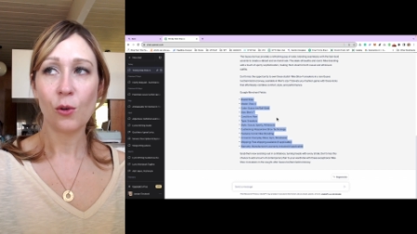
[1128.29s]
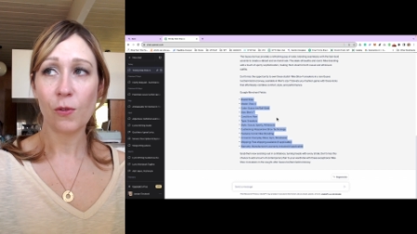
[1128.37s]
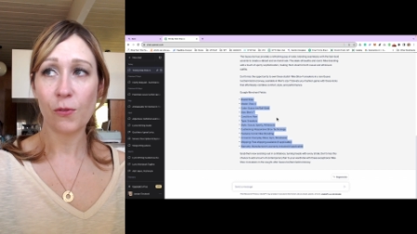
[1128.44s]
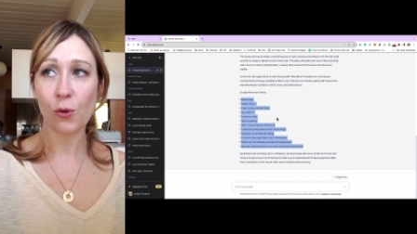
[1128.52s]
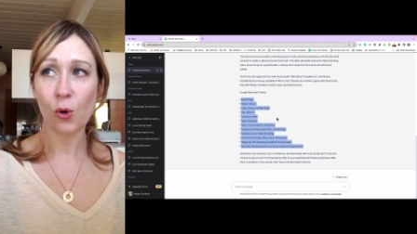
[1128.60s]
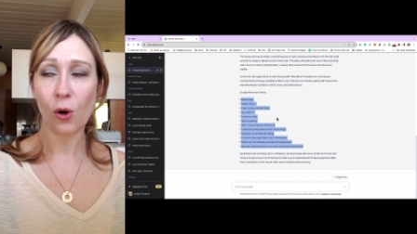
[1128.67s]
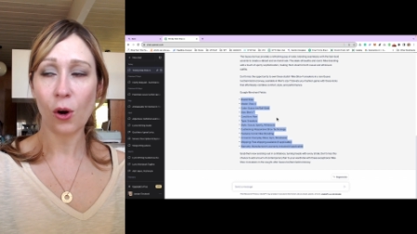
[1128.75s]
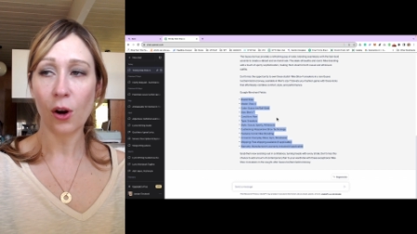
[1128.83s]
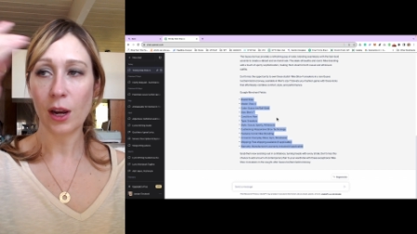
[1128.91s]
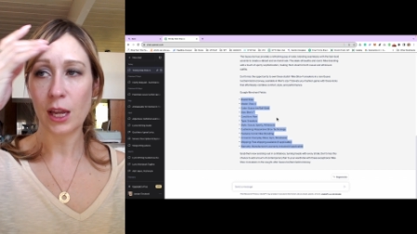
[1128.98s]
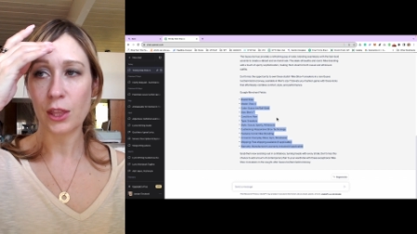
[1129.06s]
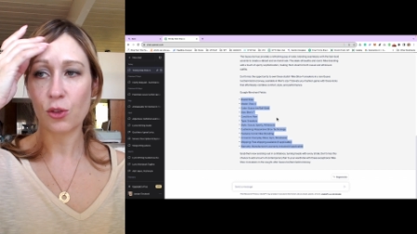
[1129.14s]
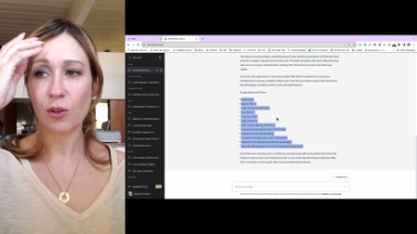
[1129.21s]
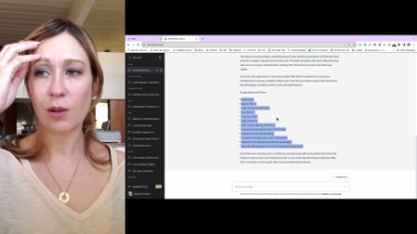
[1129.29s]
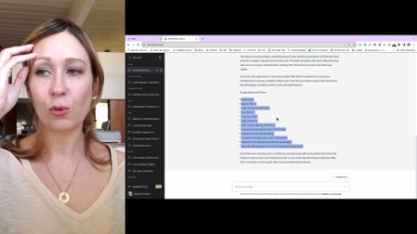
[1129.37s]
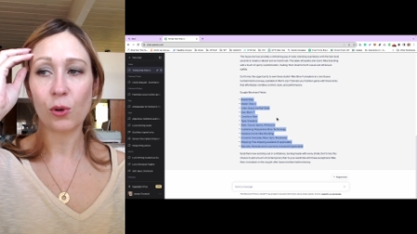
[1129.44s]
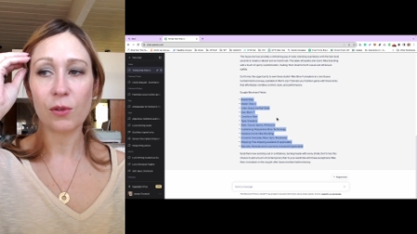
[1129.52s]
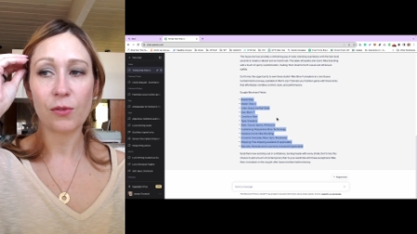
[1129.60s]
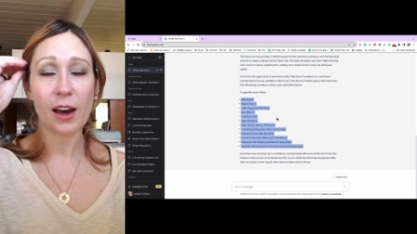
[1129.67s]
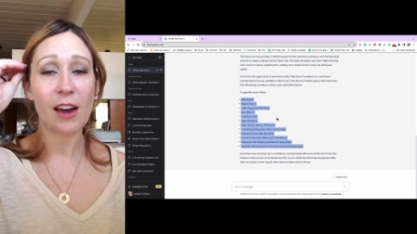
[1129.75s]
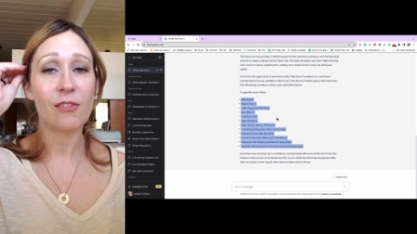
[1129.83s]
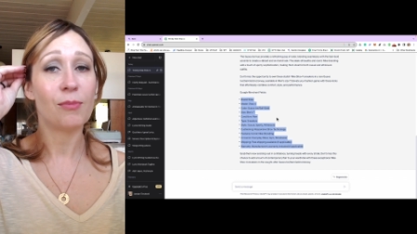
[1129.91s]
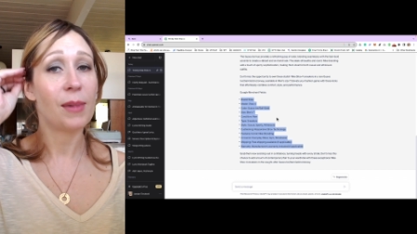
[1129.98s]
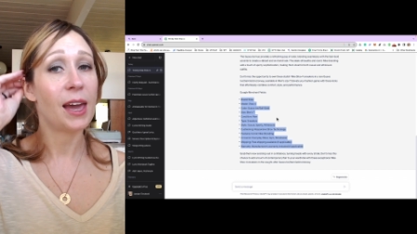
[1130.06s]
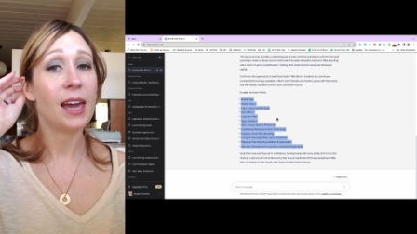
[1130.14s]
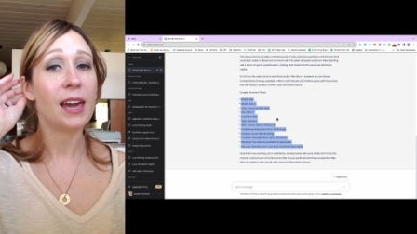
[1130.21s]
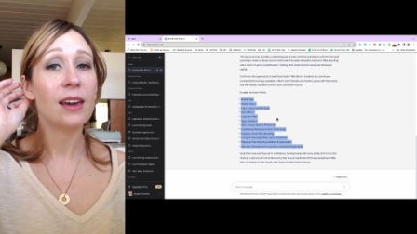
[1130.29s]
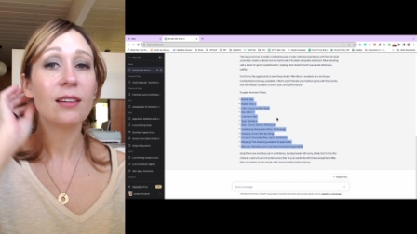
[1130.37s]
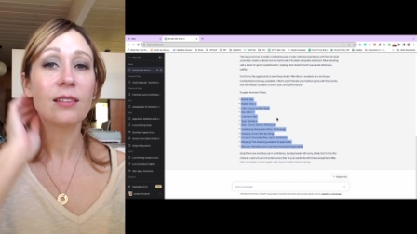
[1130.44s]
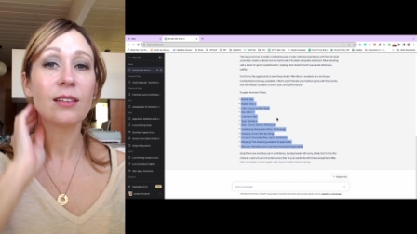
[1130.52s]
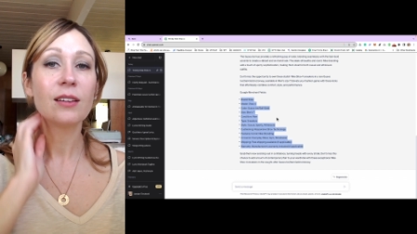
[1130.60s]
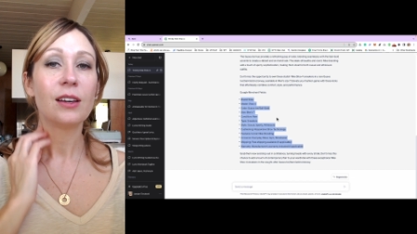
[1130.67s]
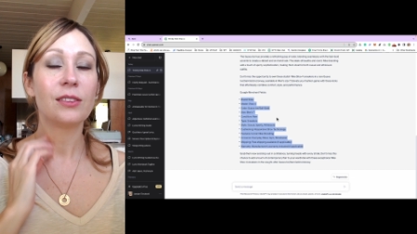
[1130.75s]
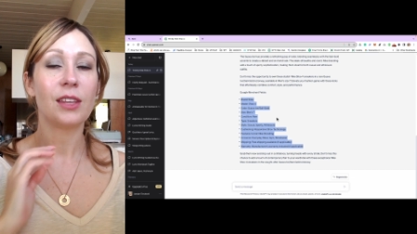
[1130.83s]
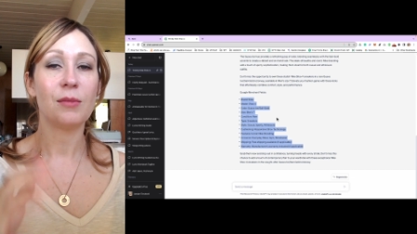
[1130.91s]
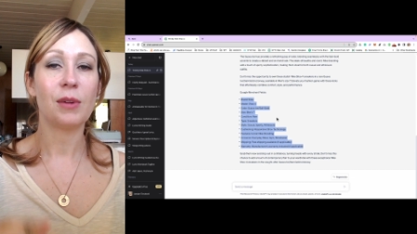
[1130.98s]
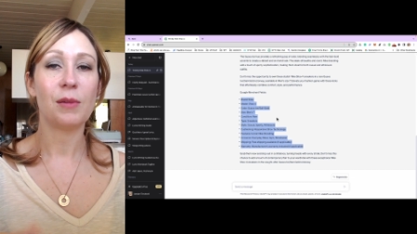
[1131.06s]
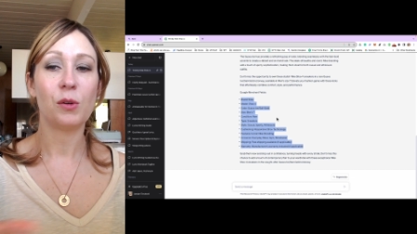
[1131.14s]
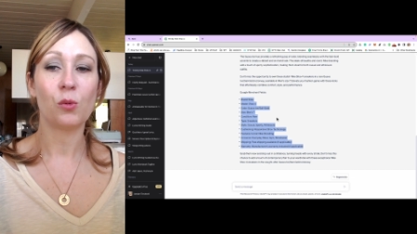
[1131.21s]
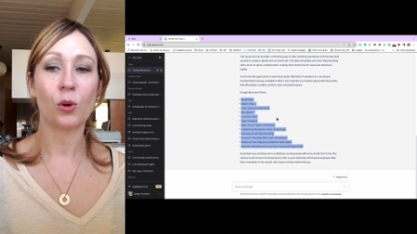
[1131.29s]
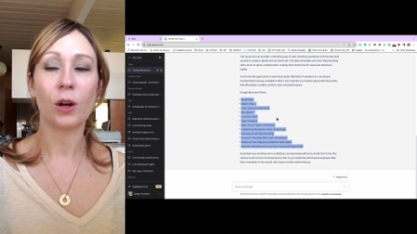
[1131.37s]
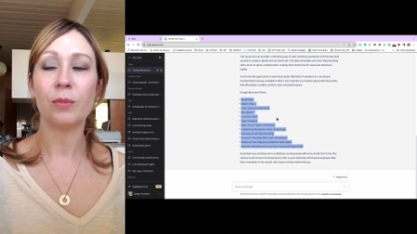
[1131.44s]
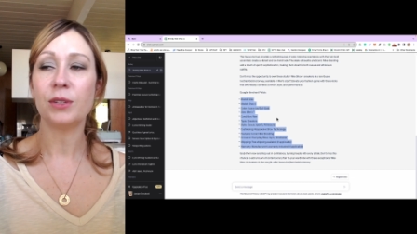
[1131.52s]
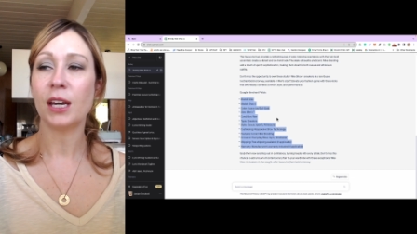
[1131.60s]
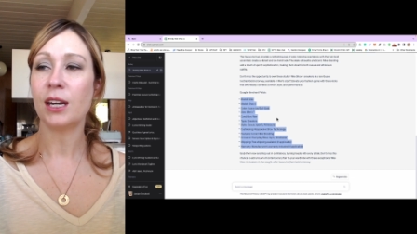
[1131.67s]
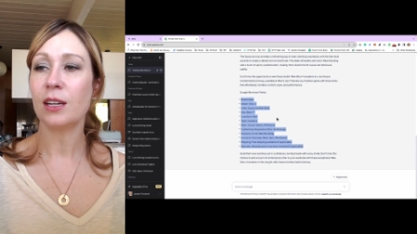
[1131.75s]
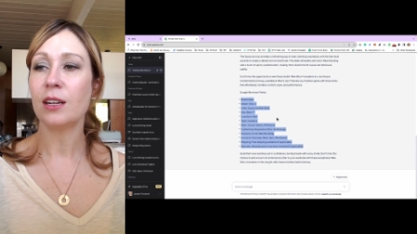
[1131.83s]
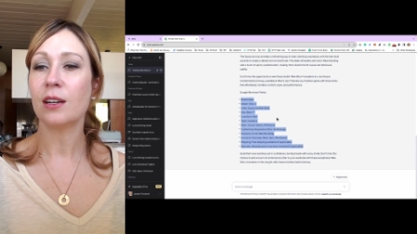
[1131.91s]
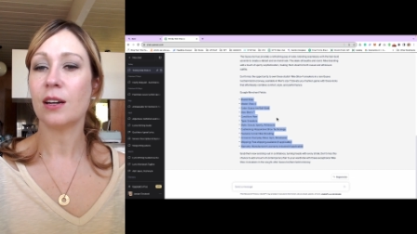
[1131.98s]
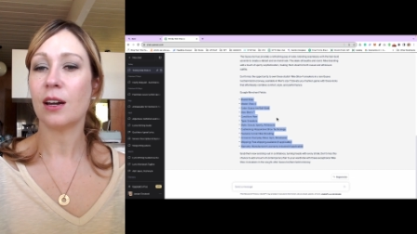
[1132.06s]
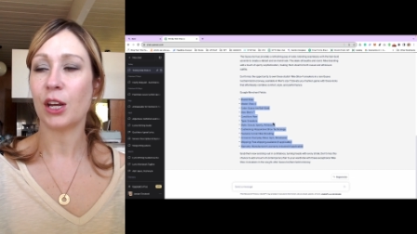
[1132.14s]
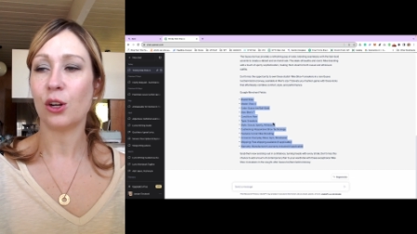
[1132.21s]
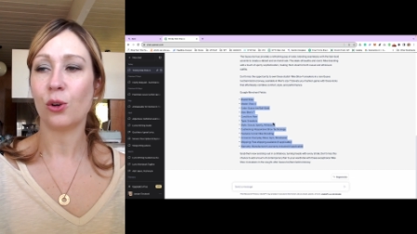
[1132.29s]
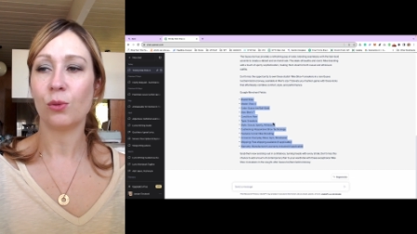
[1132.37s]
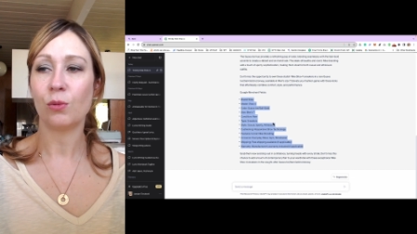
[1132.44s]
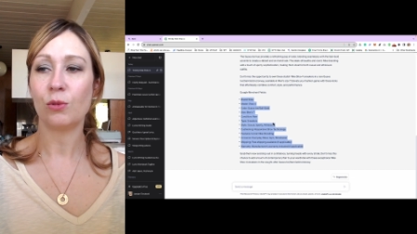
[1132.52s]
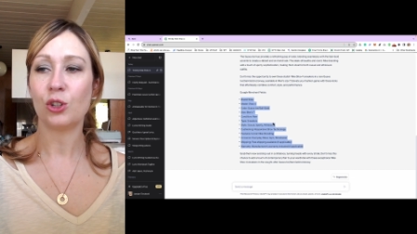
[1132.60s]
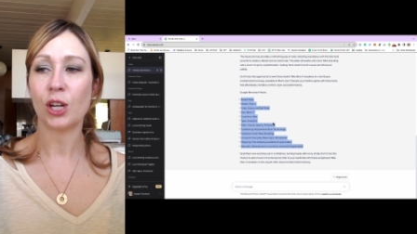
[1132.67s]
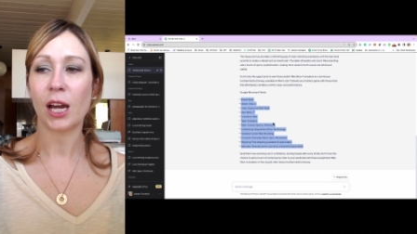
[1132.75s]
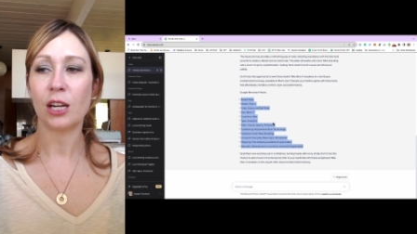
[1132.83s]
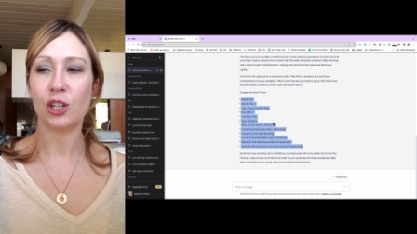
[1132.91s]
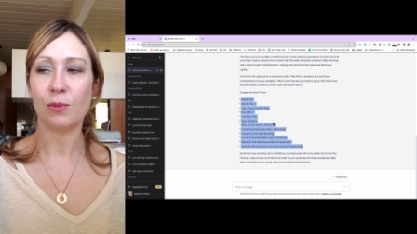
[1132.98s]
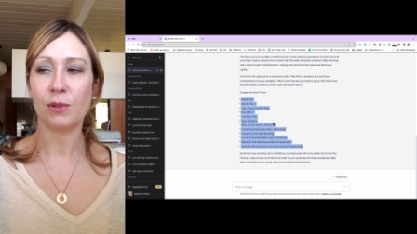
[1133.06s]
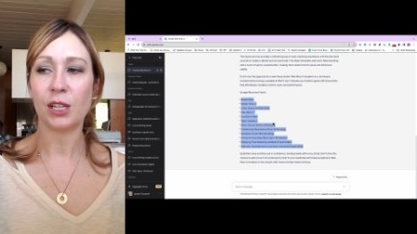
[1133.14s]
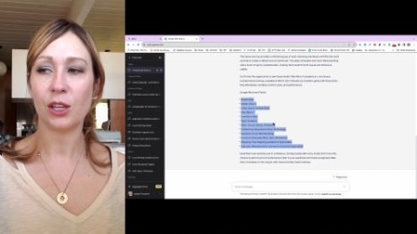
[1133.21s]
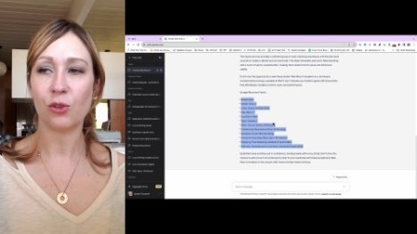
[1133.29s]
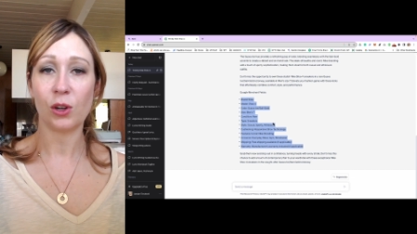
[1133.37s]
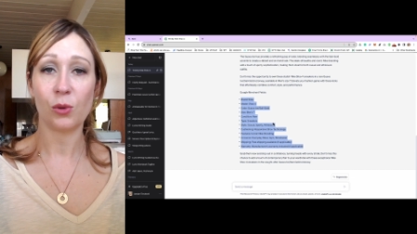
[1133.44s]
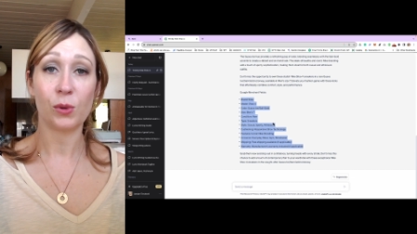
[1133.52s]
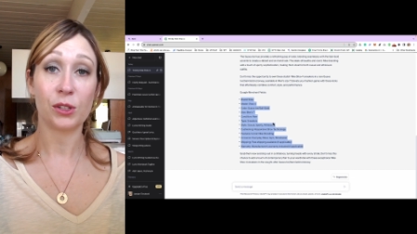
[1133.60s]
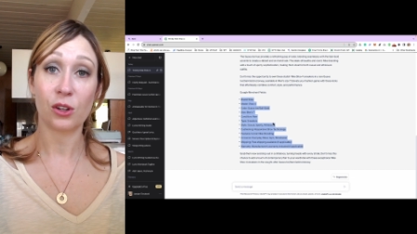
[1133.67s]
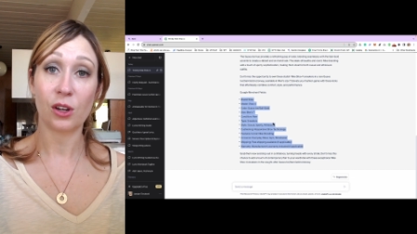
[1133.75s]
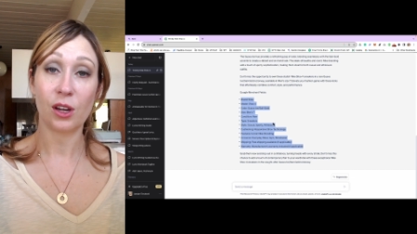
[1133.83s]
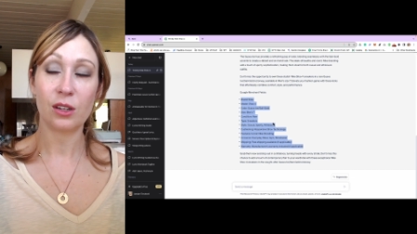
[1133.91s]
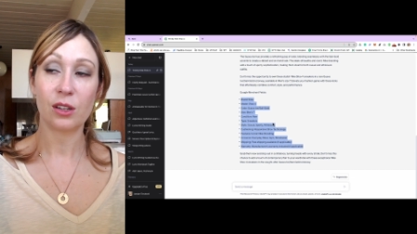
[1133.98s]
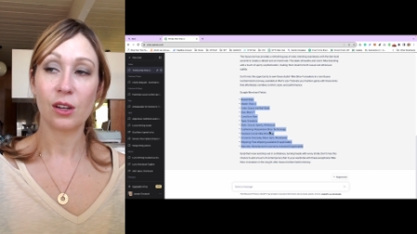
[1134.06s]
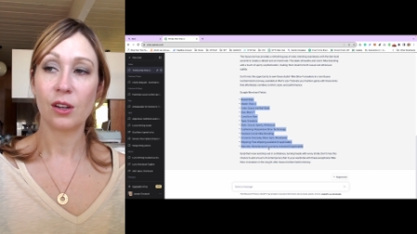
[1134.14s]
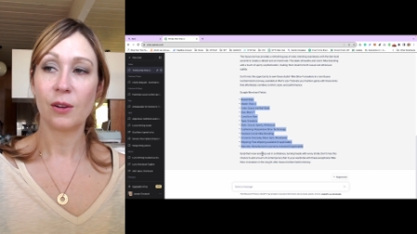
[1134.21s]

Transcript: Four and three point five may, they may be more updated, but I know ChatGPT three was not.